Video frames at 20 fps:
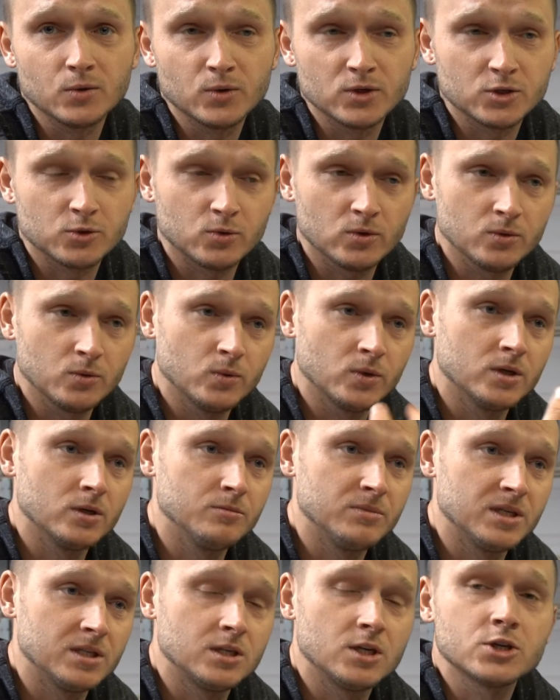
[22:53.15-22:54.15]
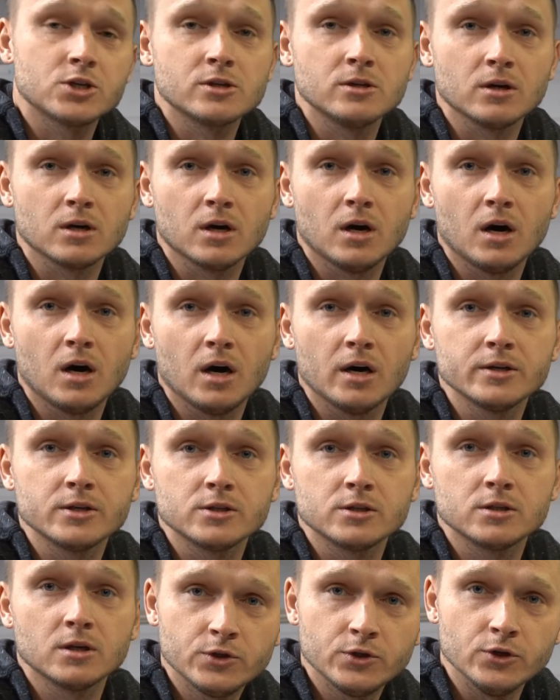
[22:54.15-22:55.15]
which will be additional
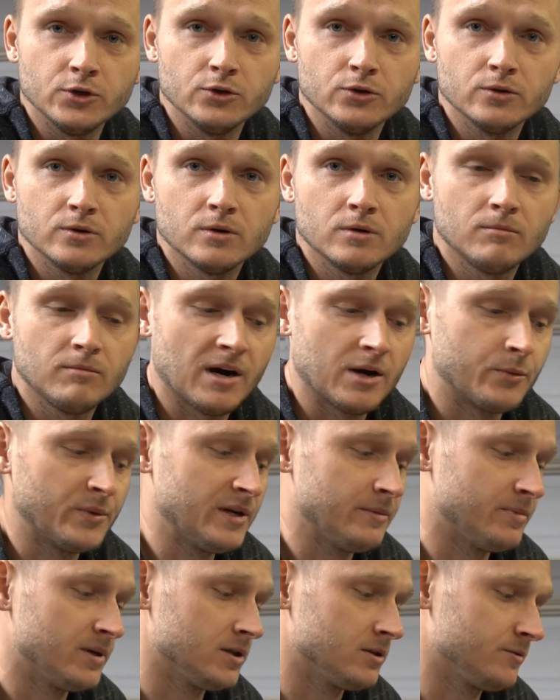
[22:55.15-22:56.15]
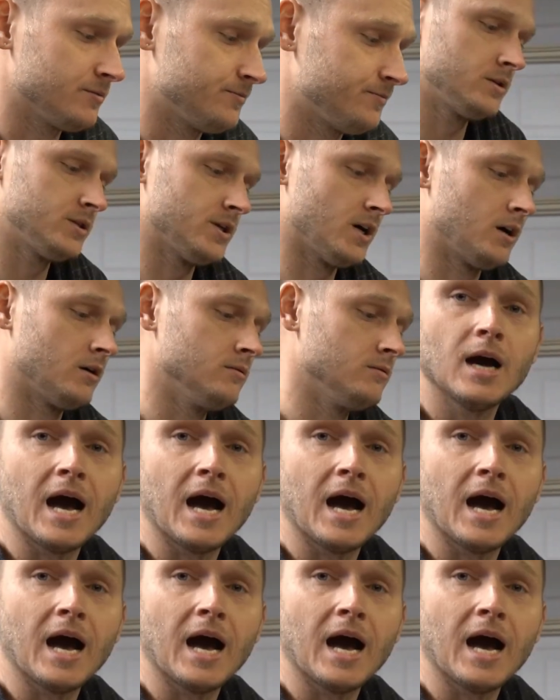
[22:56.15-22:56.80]
costs to my rebuild. So